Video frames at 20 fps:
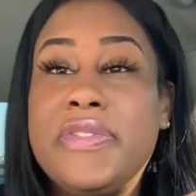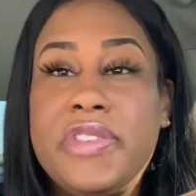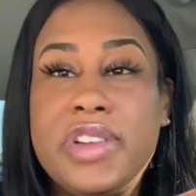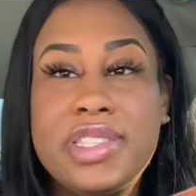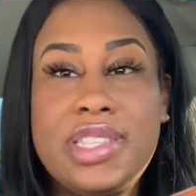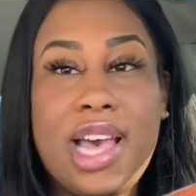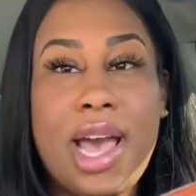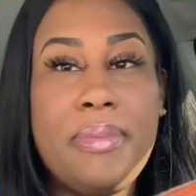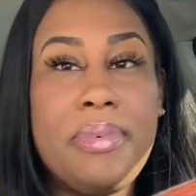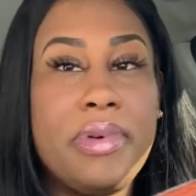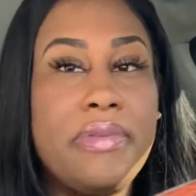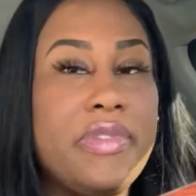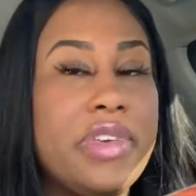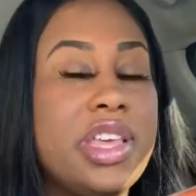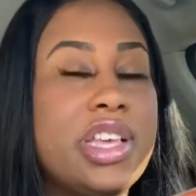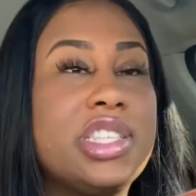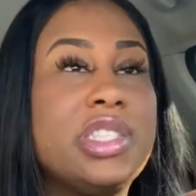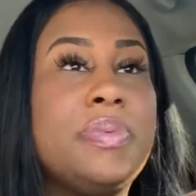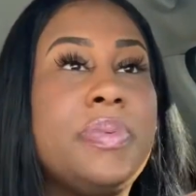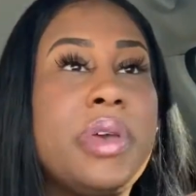type of
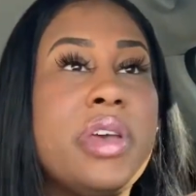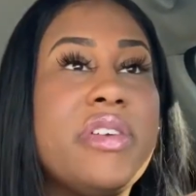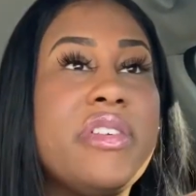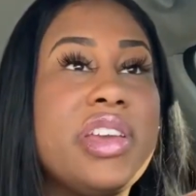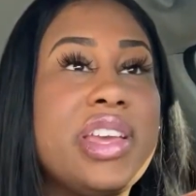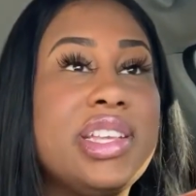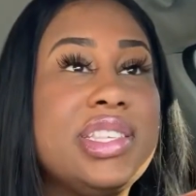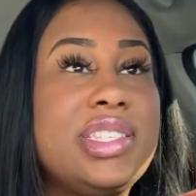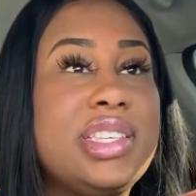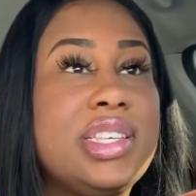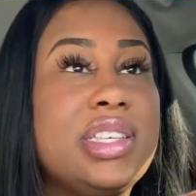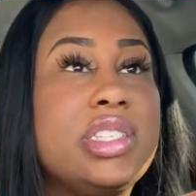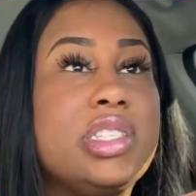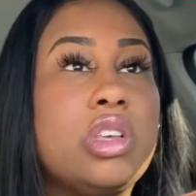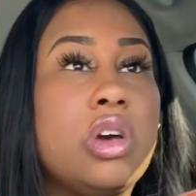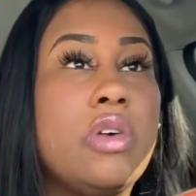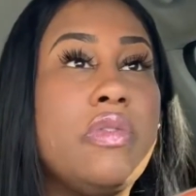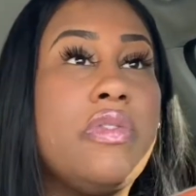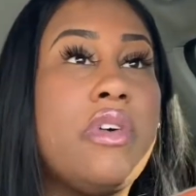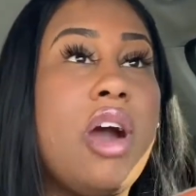experiences
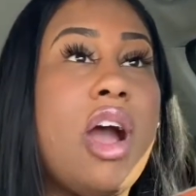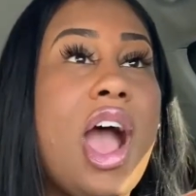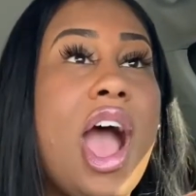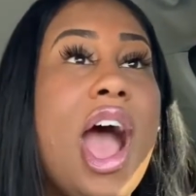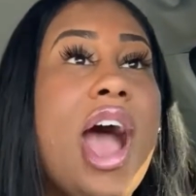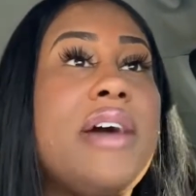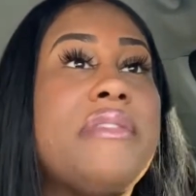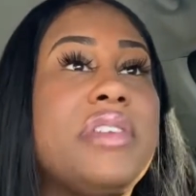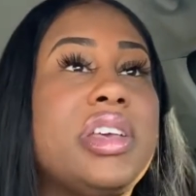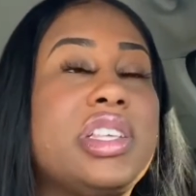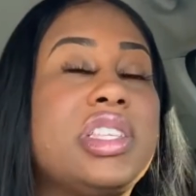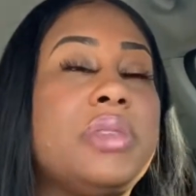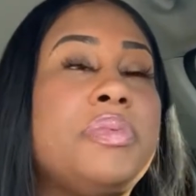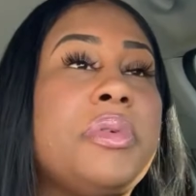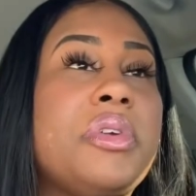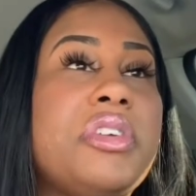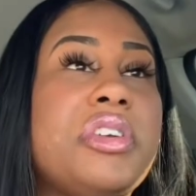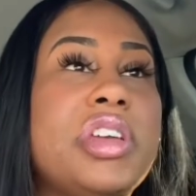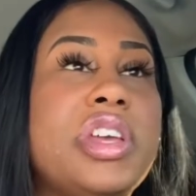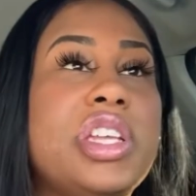so far I've
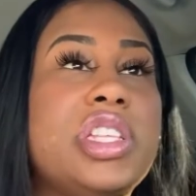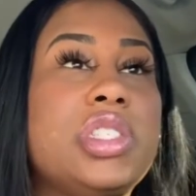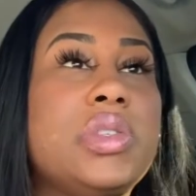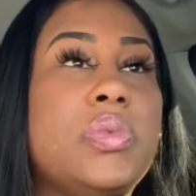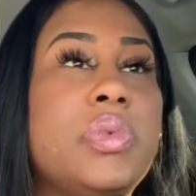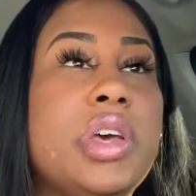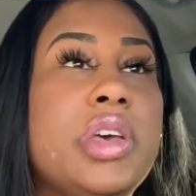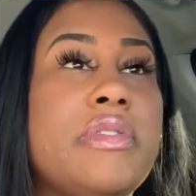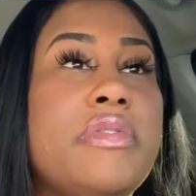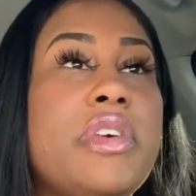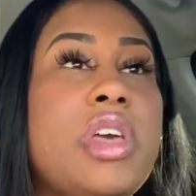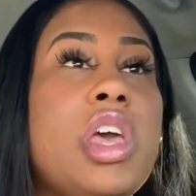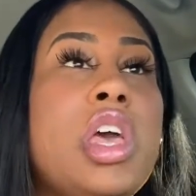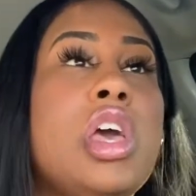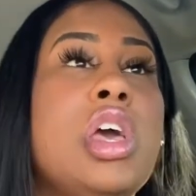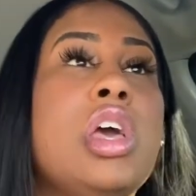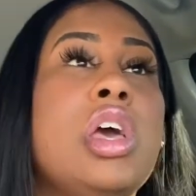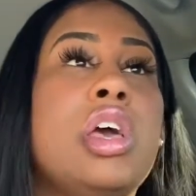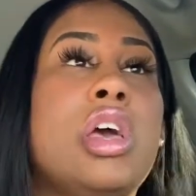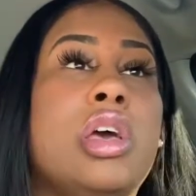experienced with
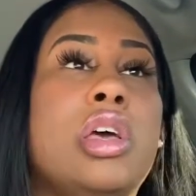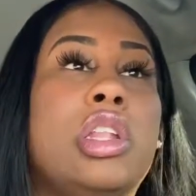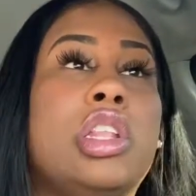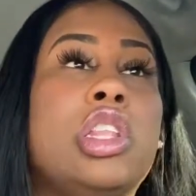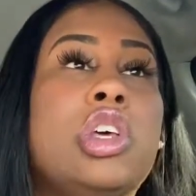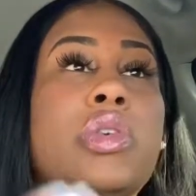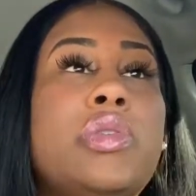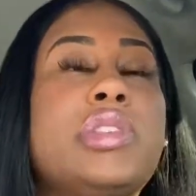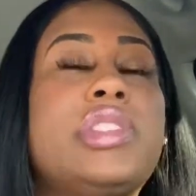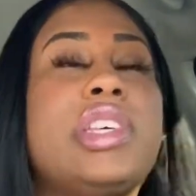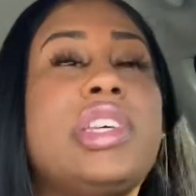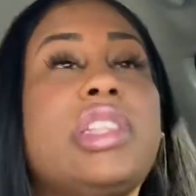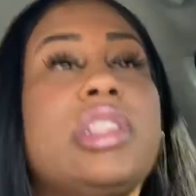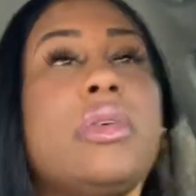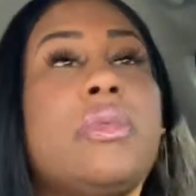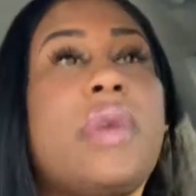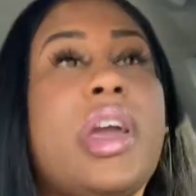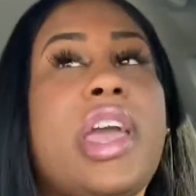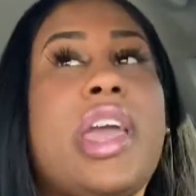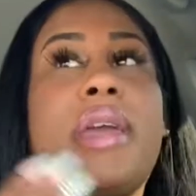losing
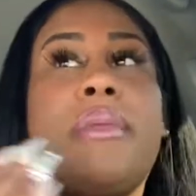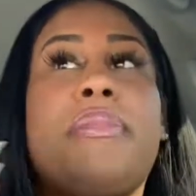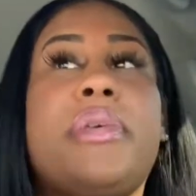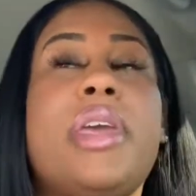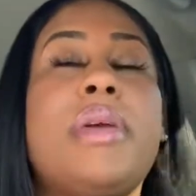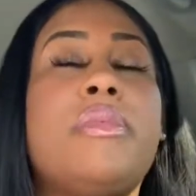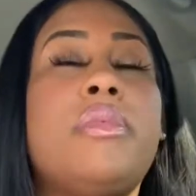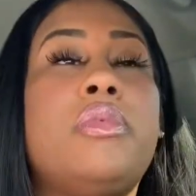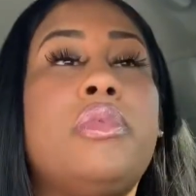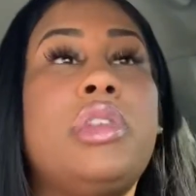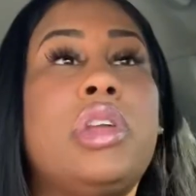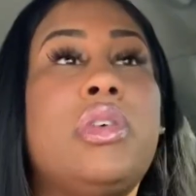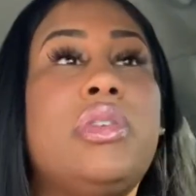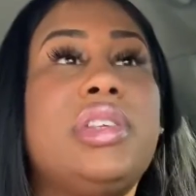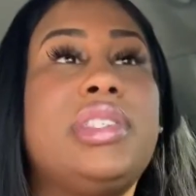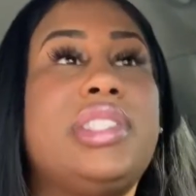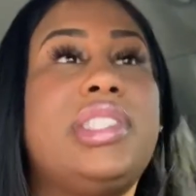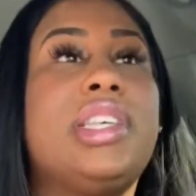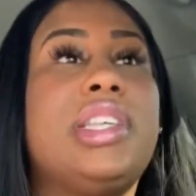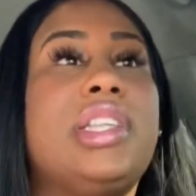the weight, people
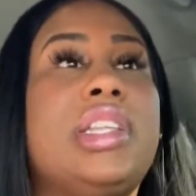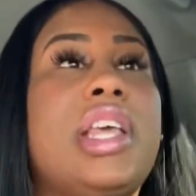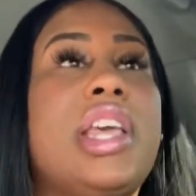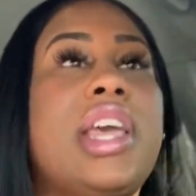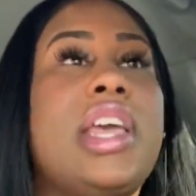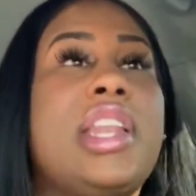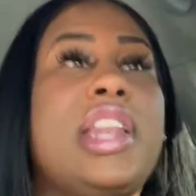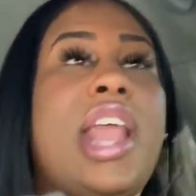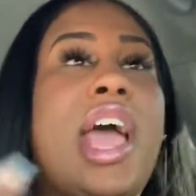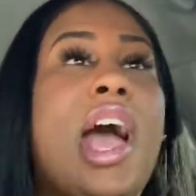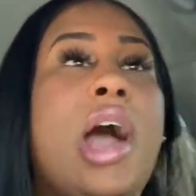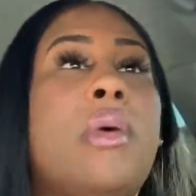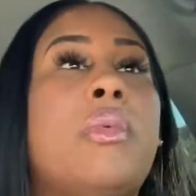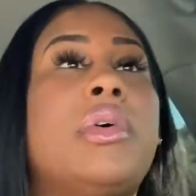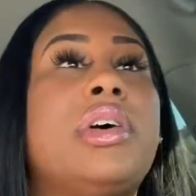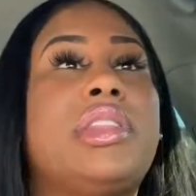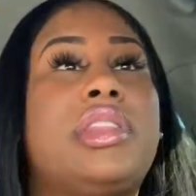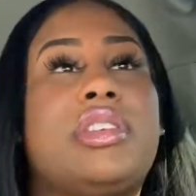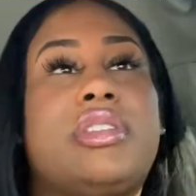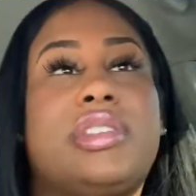noticing, and now
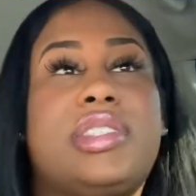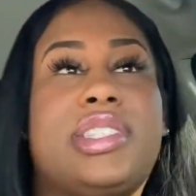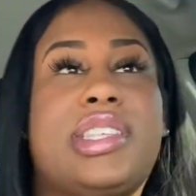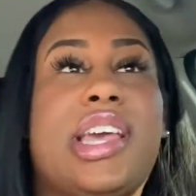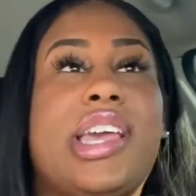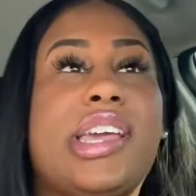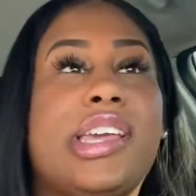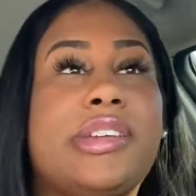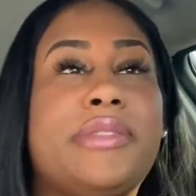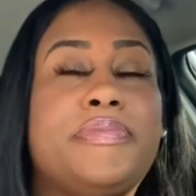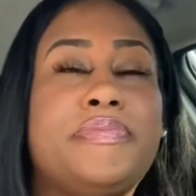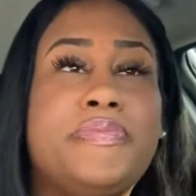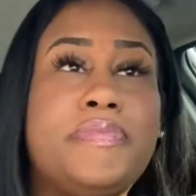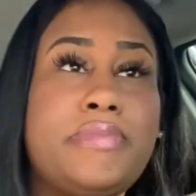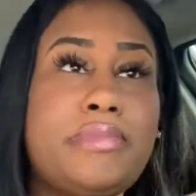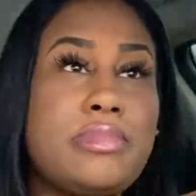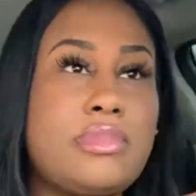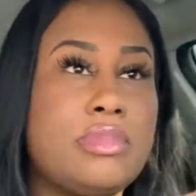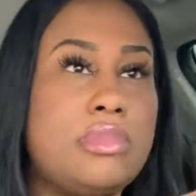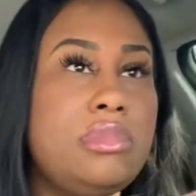what they're saying.
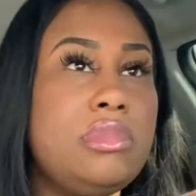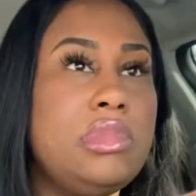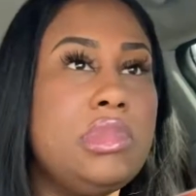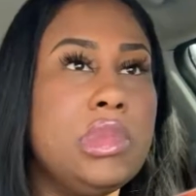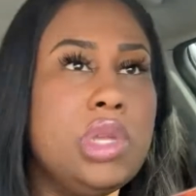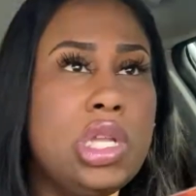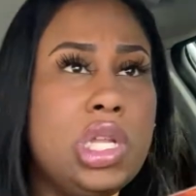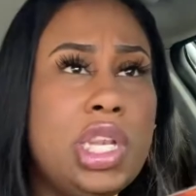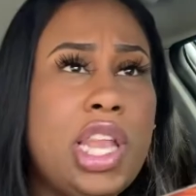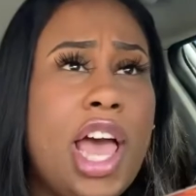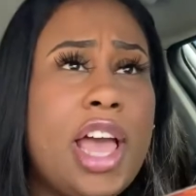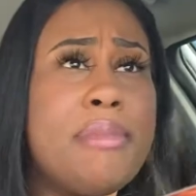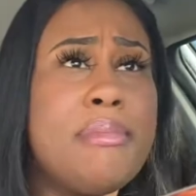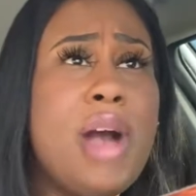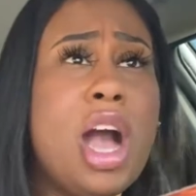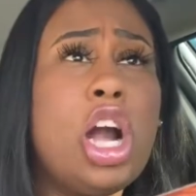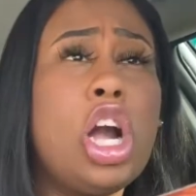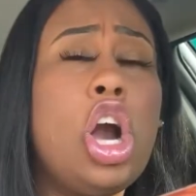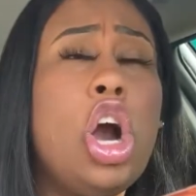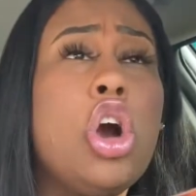Like,
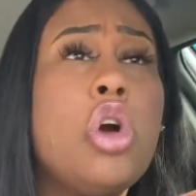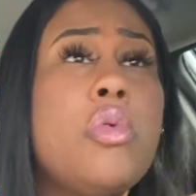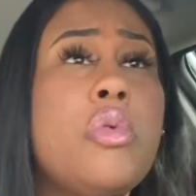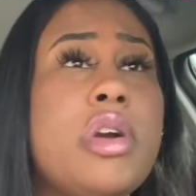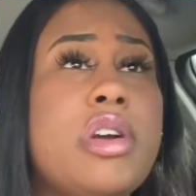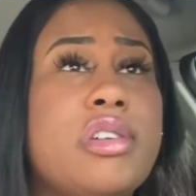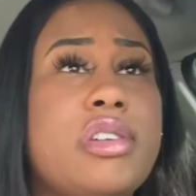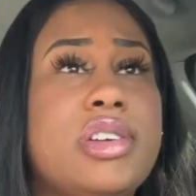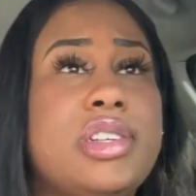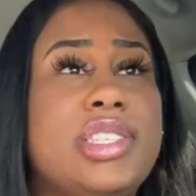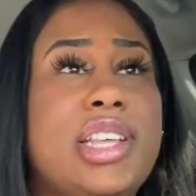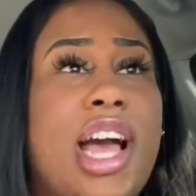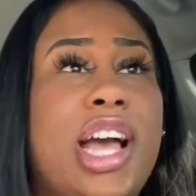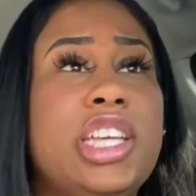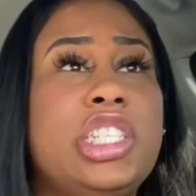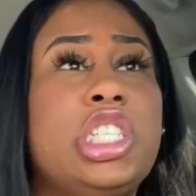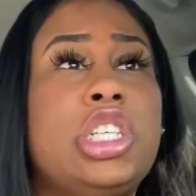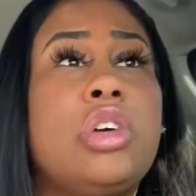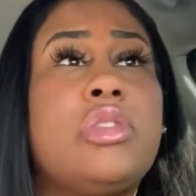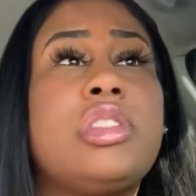my coworkers, I
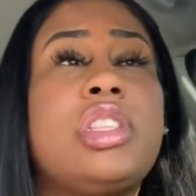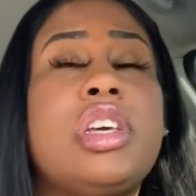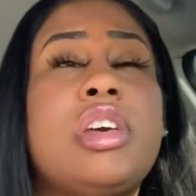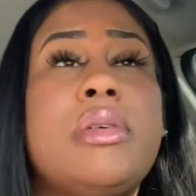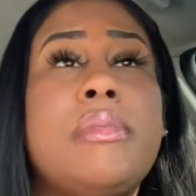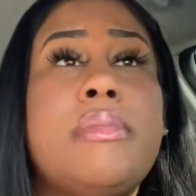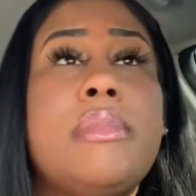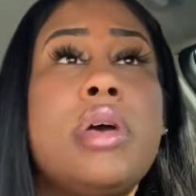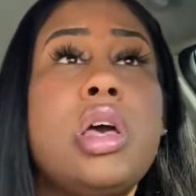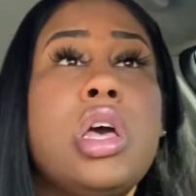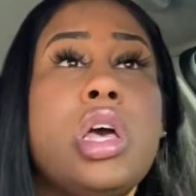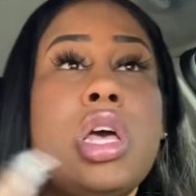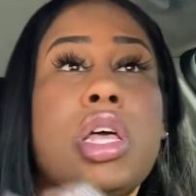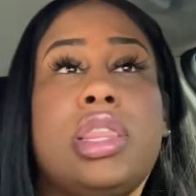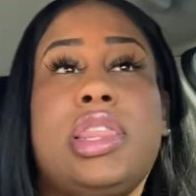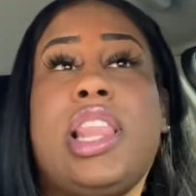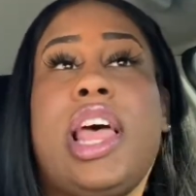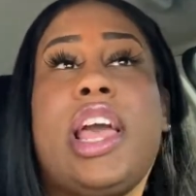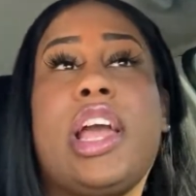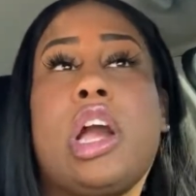showed
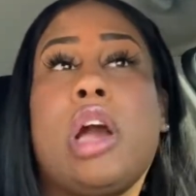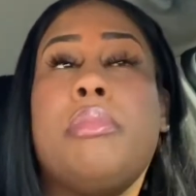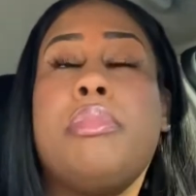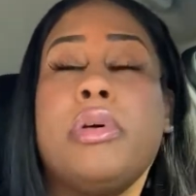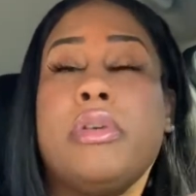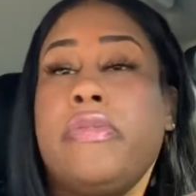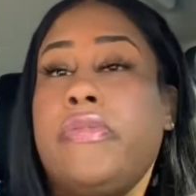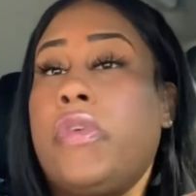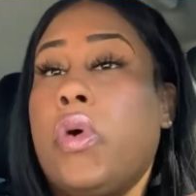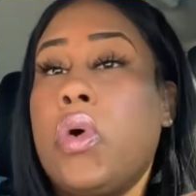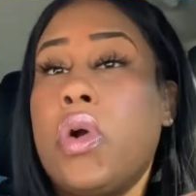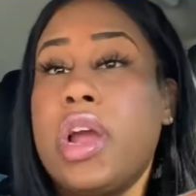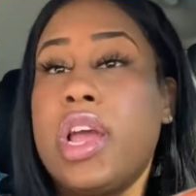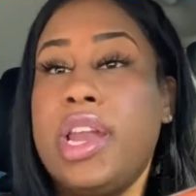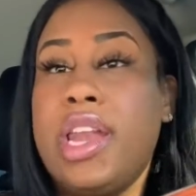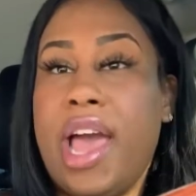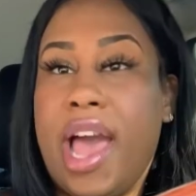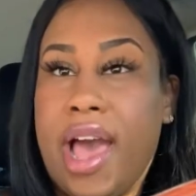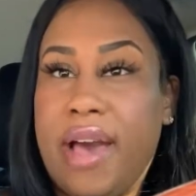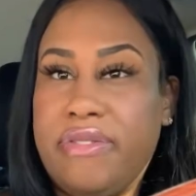them like a before
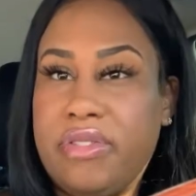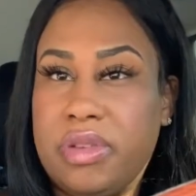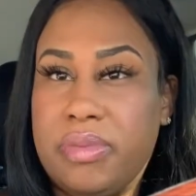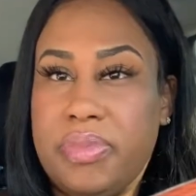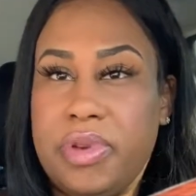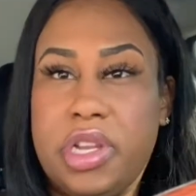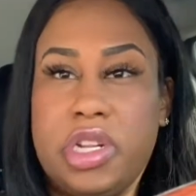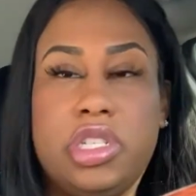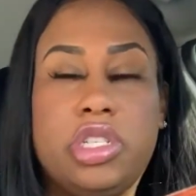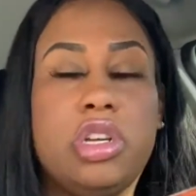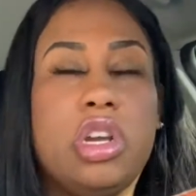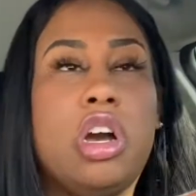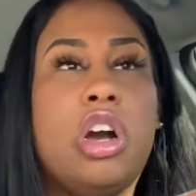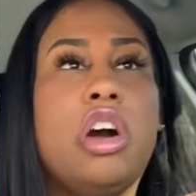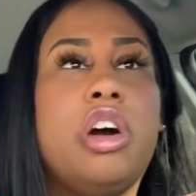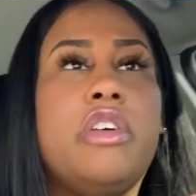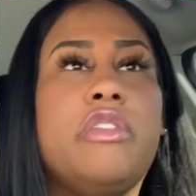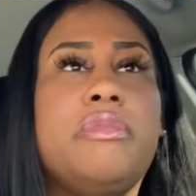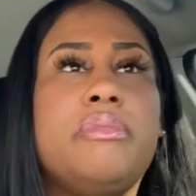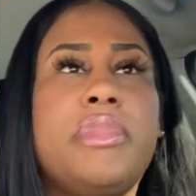and after picture
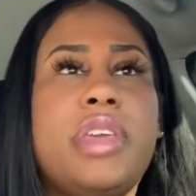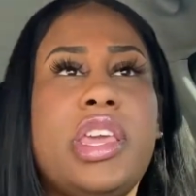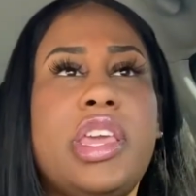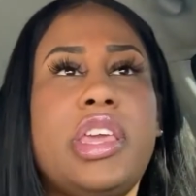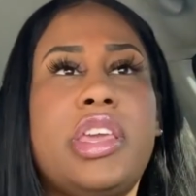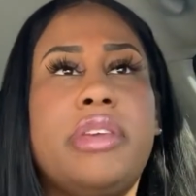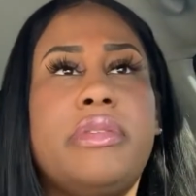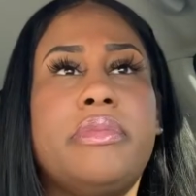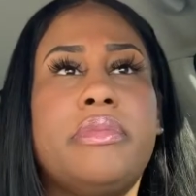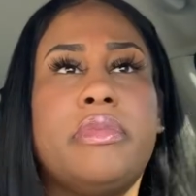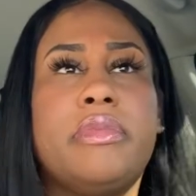of me